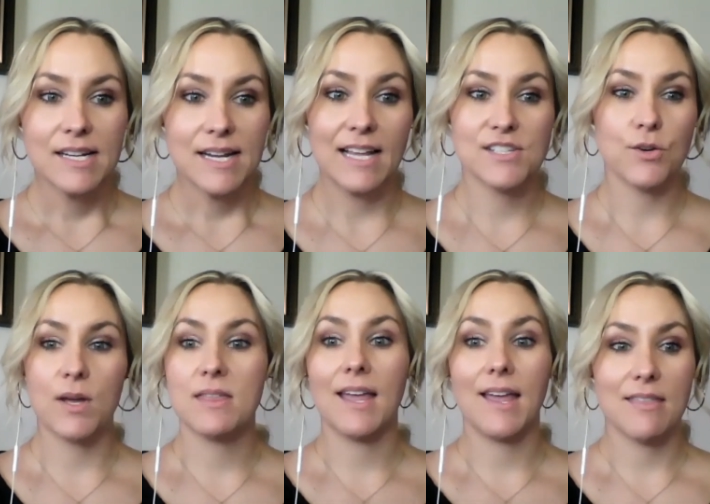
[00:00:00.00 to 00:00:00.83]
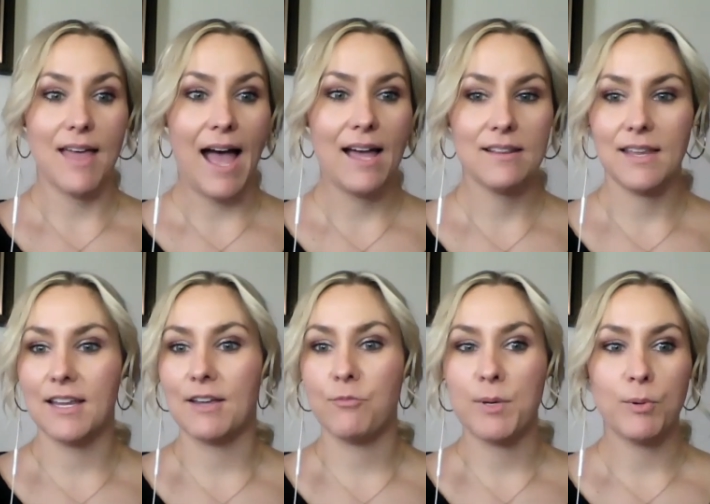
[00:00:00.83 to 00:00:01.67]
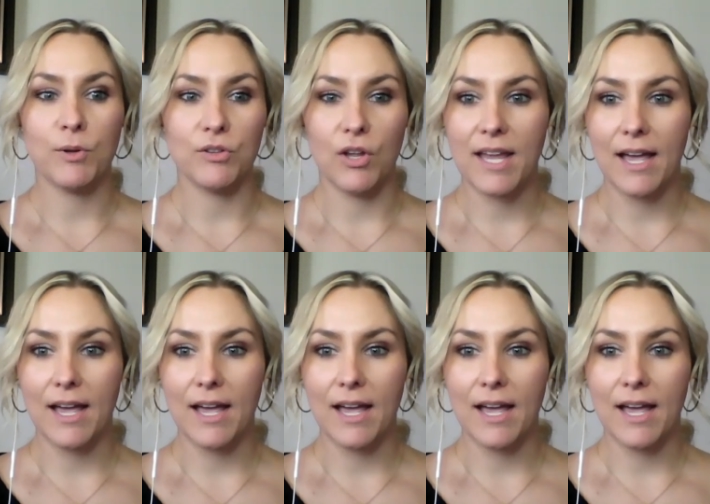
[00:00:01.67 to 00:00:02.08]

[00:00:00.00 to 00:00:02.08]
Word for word: And so I think that, like, if people look